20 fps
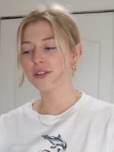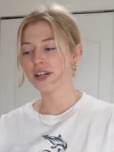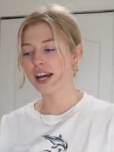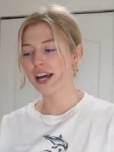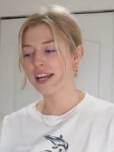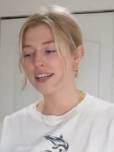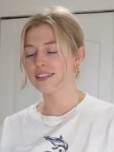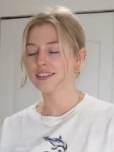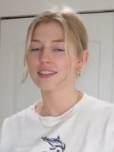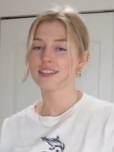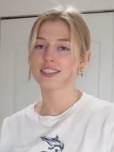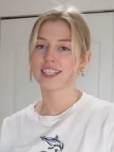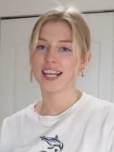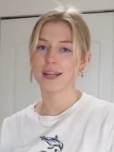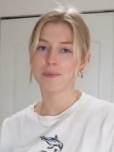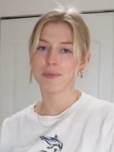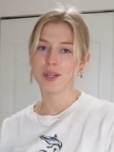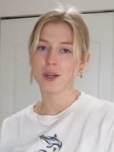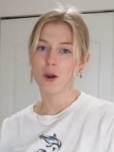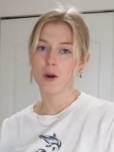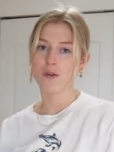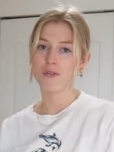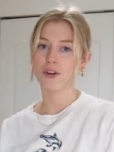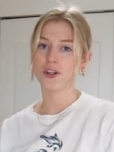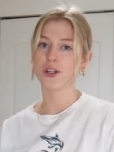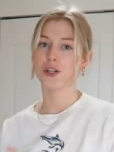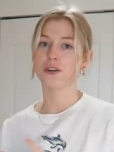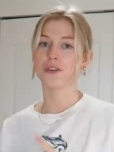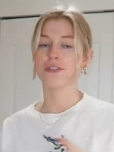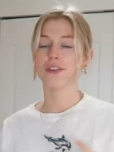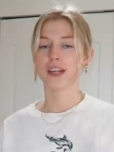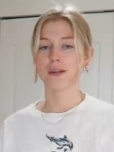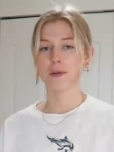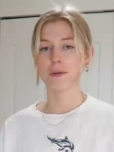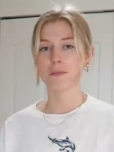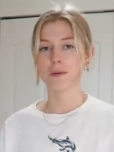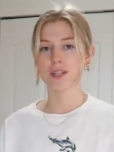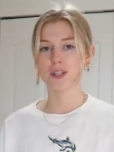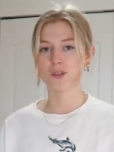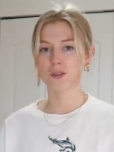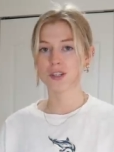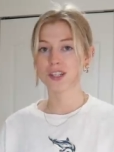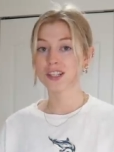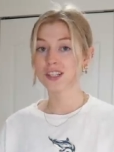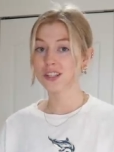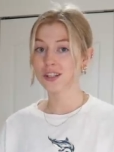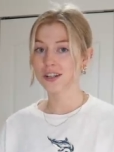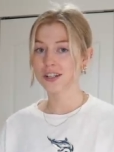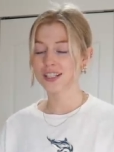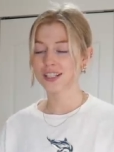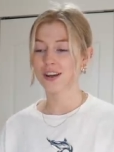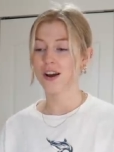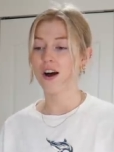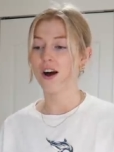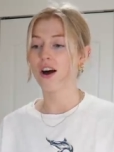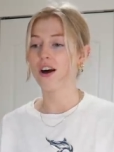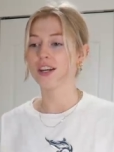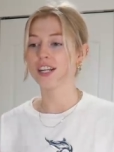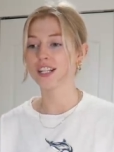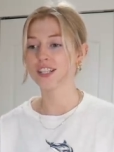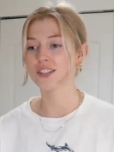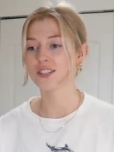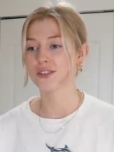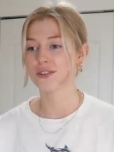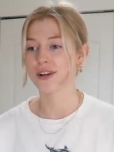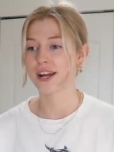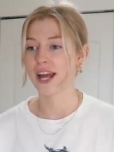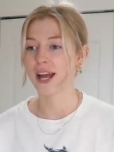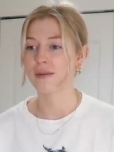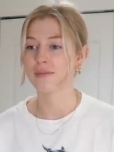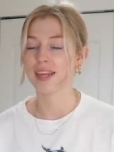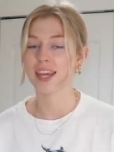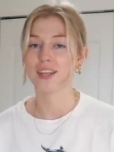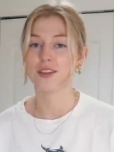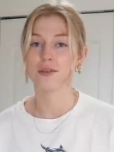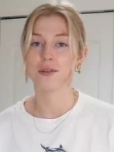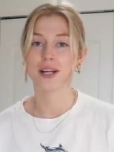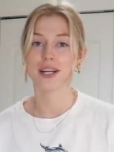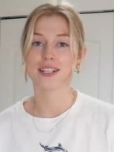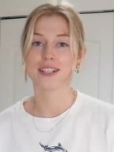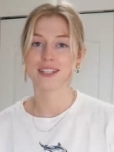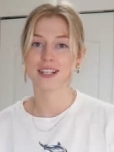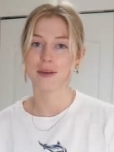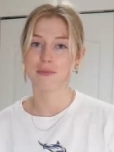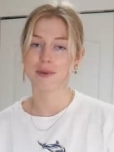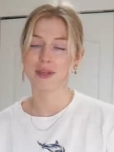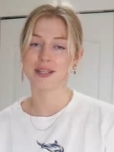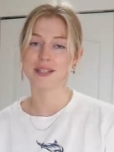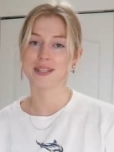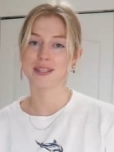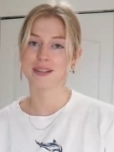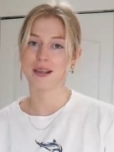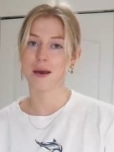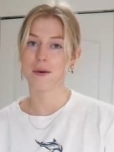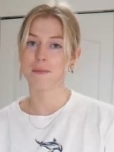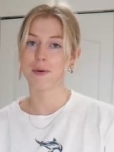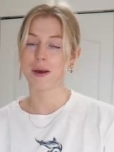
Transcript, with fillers: guys to send me over your favorite Pinterest looks on Instagram and you guys sent me some